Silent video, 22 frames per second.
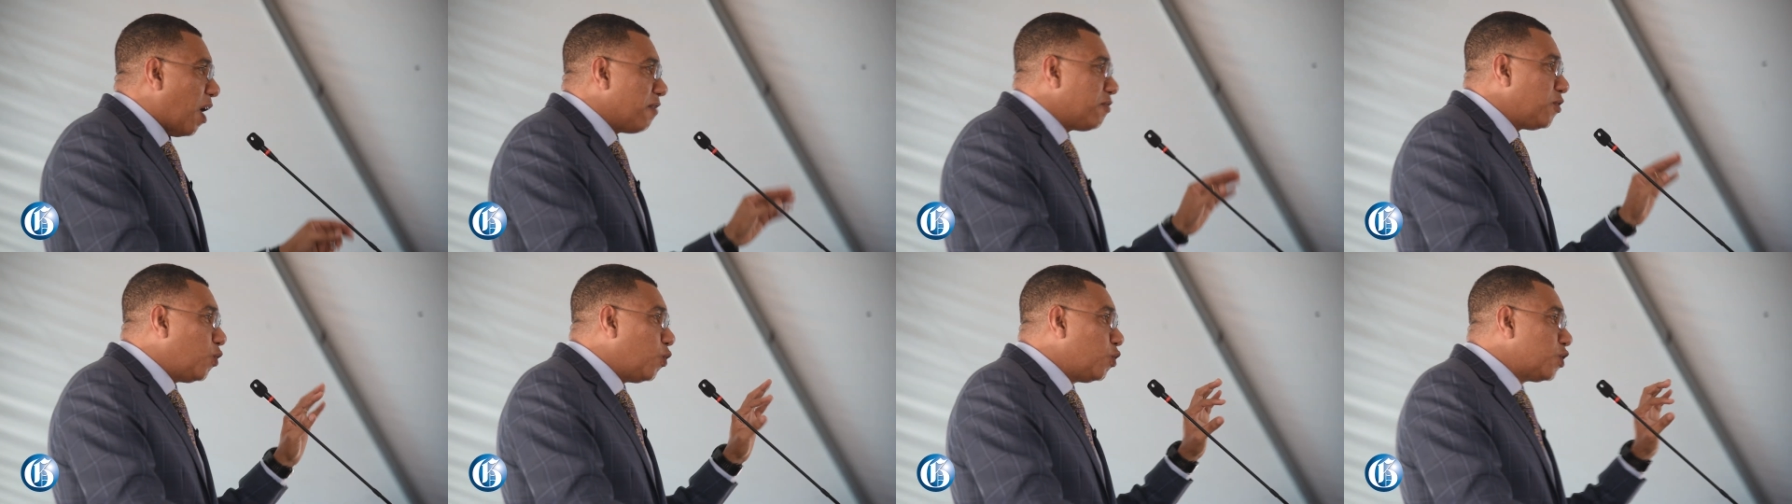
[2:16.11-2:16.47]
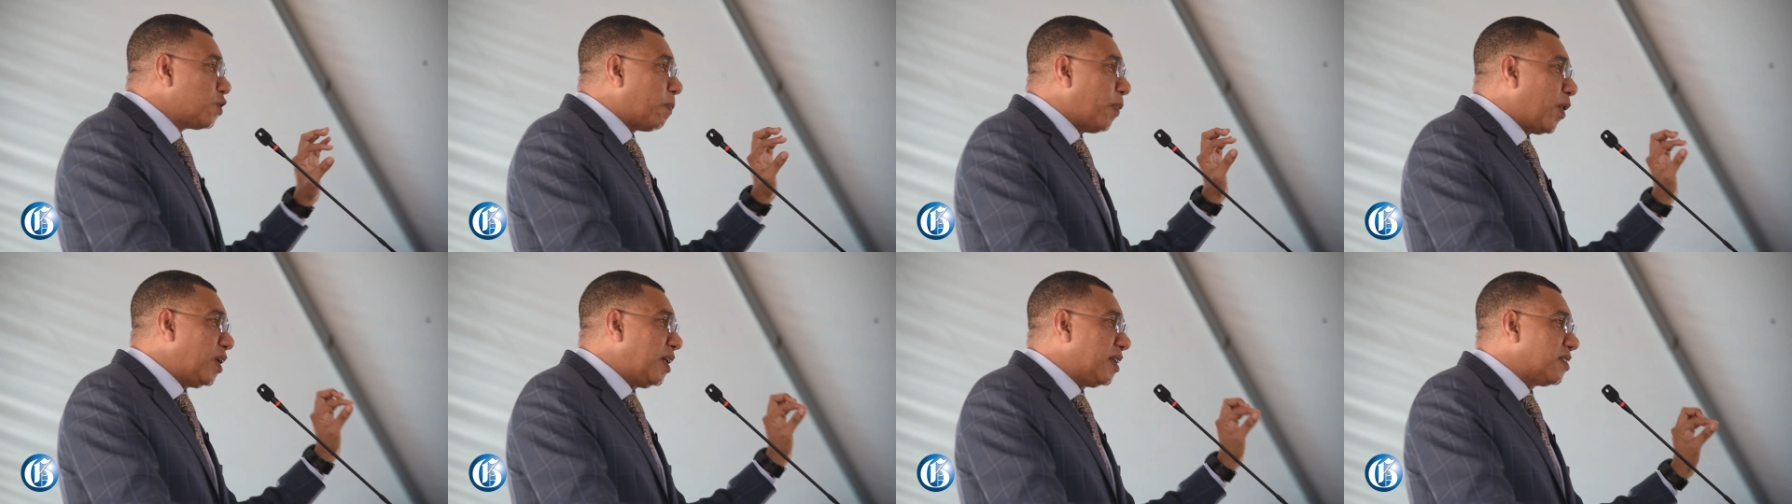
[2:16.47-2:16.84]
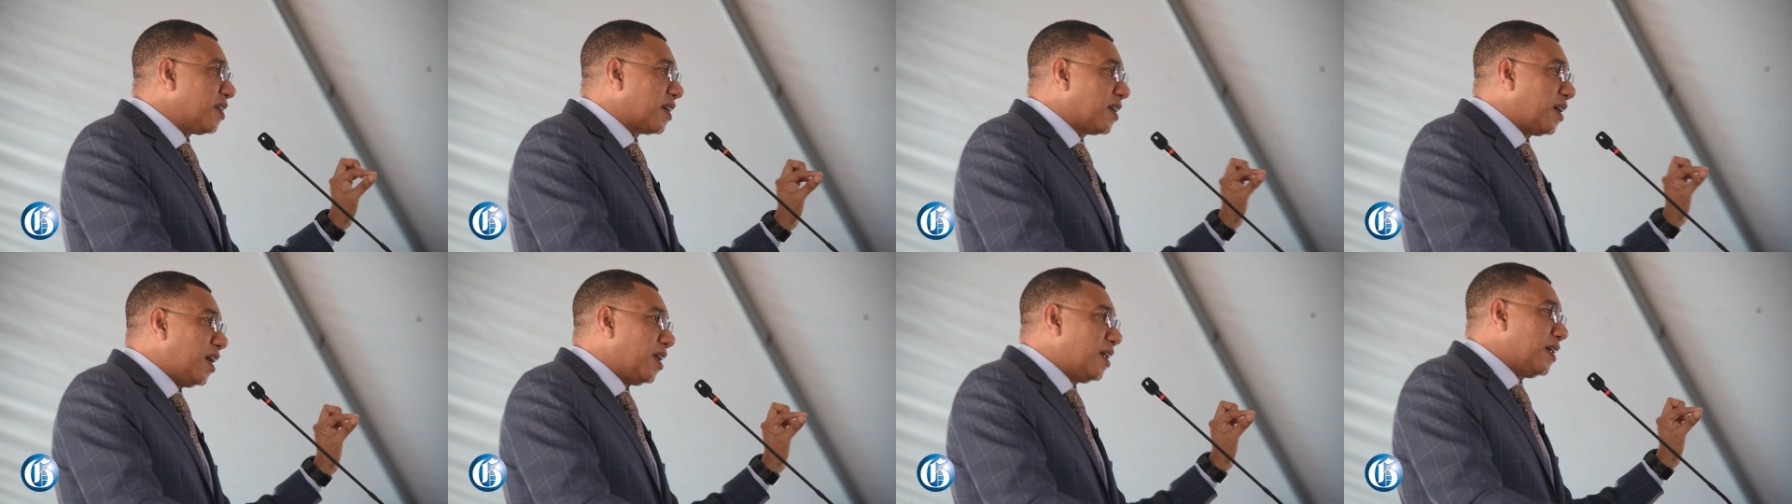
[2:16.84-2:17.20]
I use
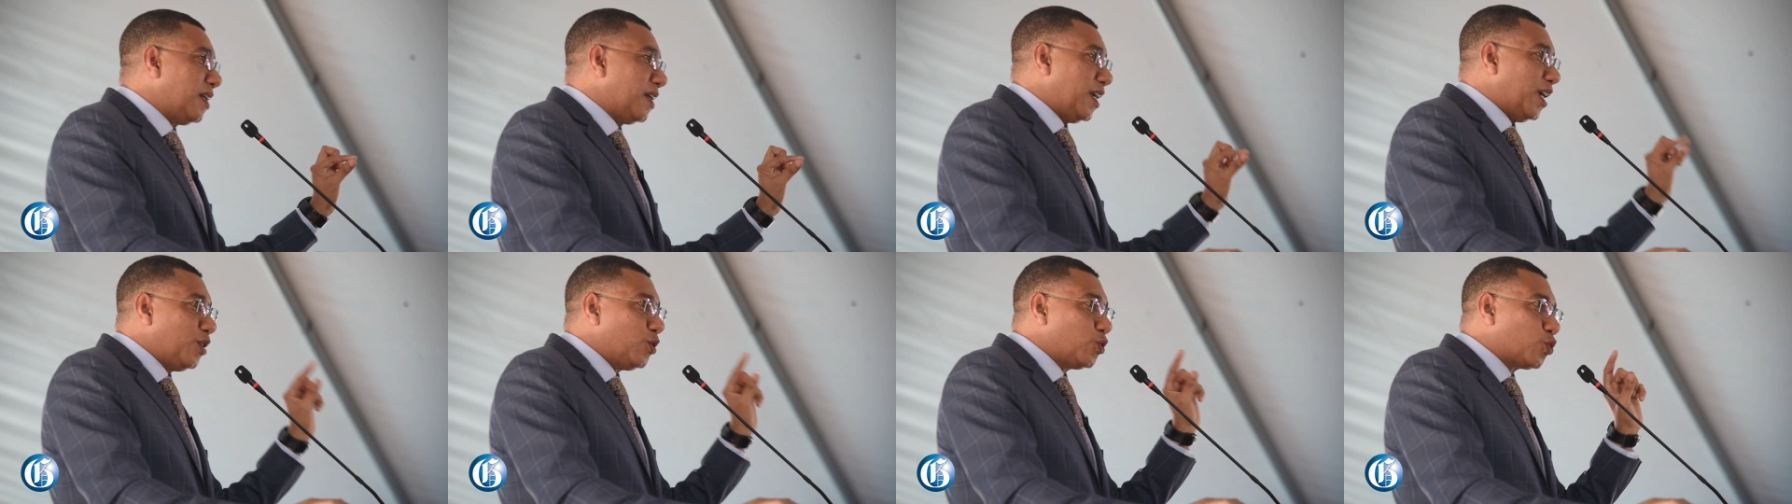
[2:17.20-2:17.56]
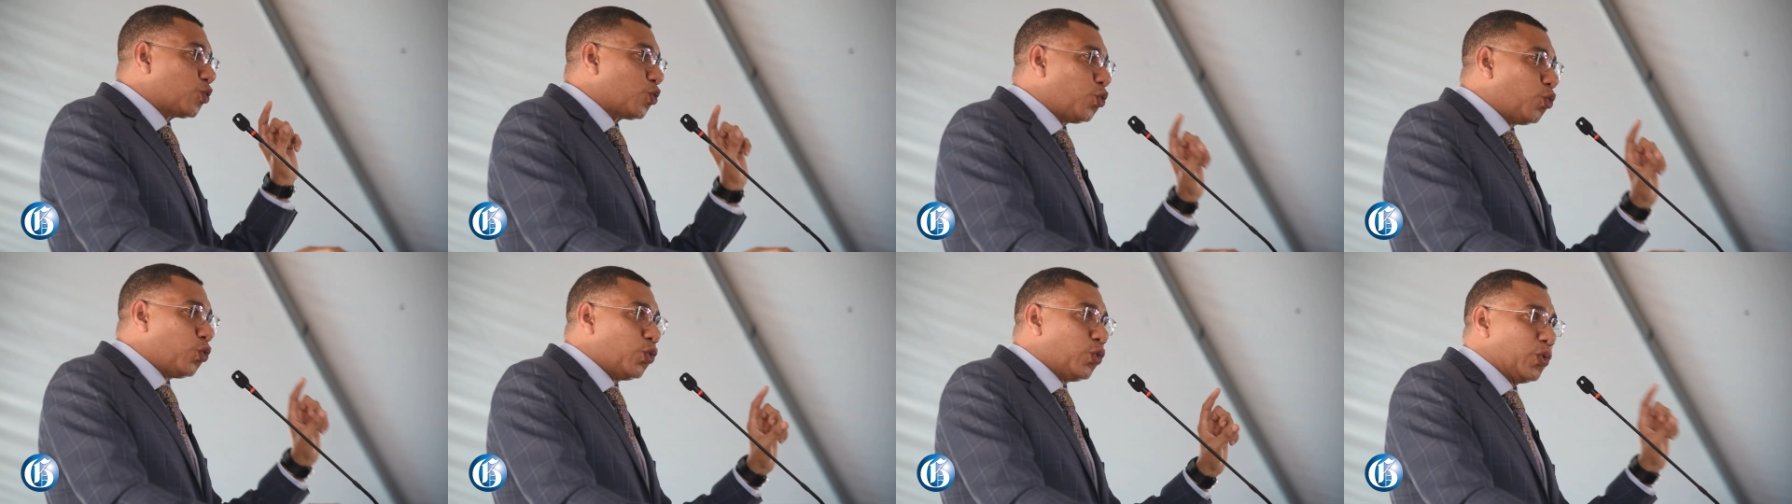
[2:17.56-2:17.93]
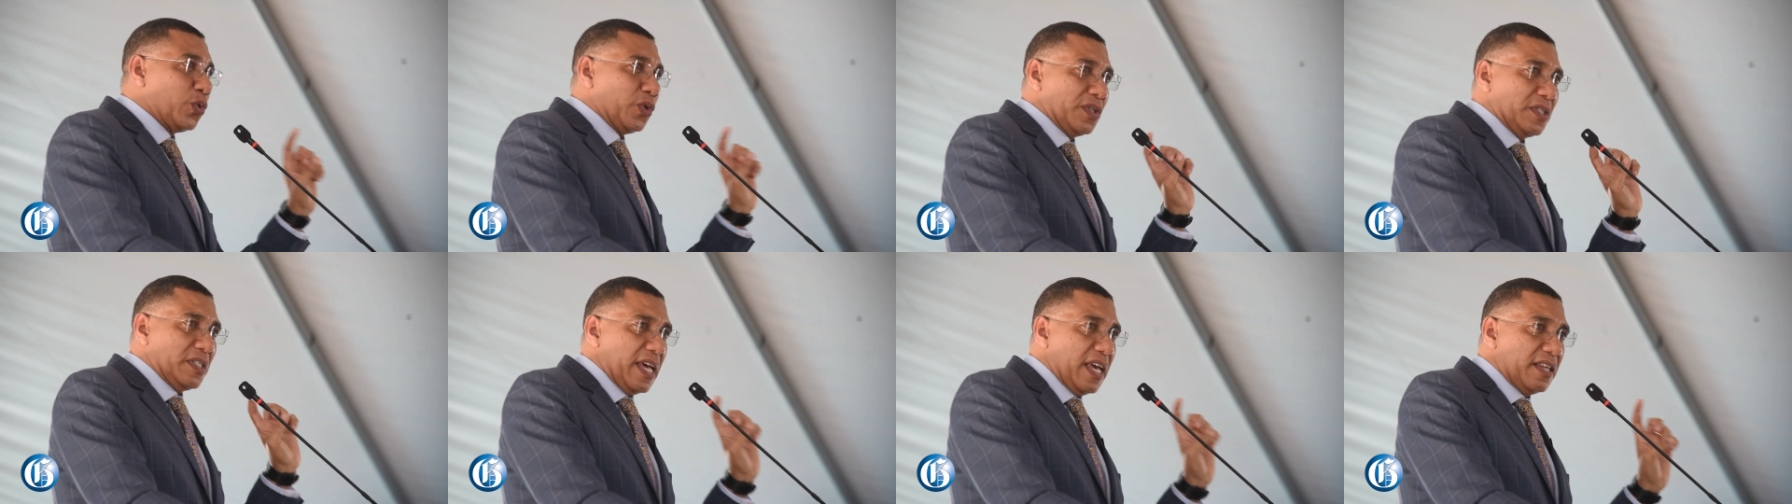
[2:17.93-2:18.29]
political in
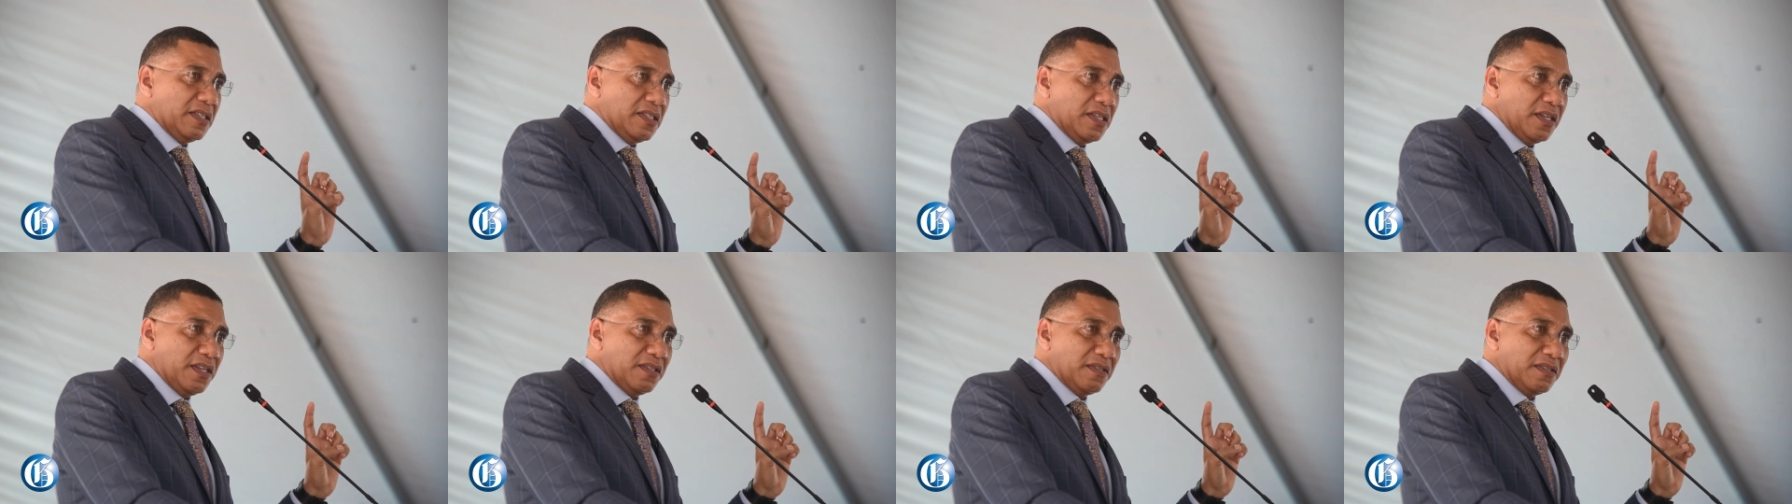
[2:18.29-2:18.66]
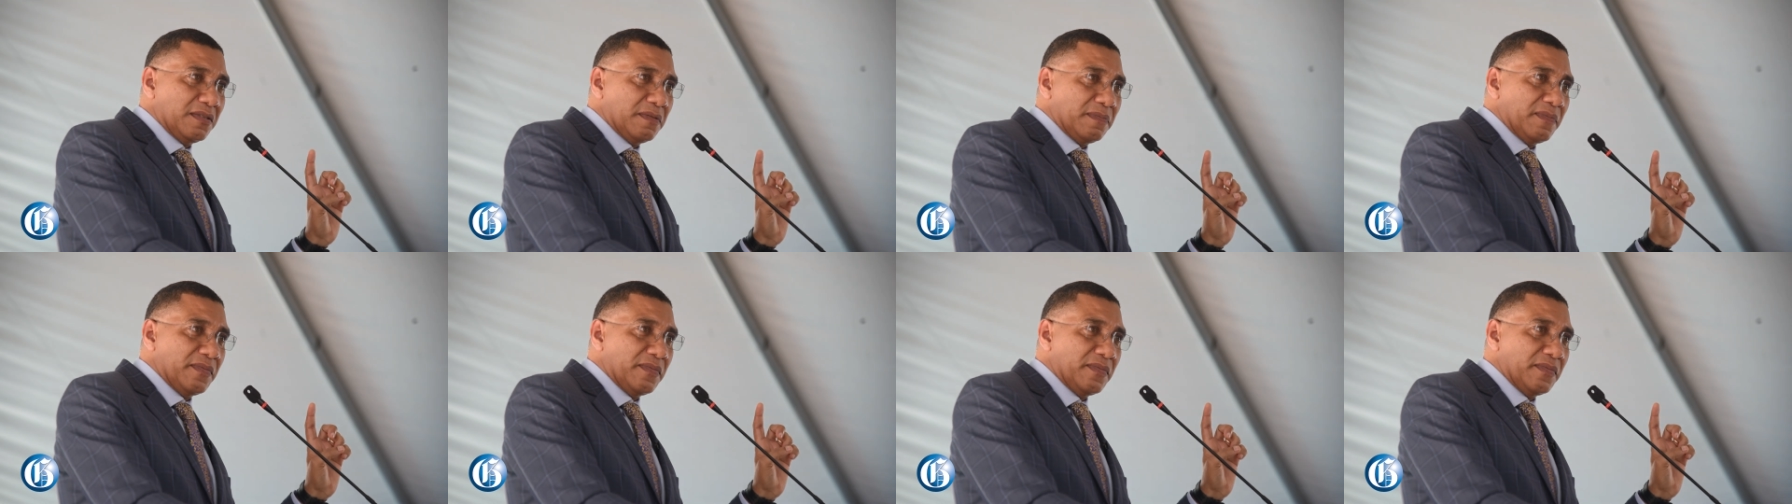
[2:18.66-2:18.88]
two senses.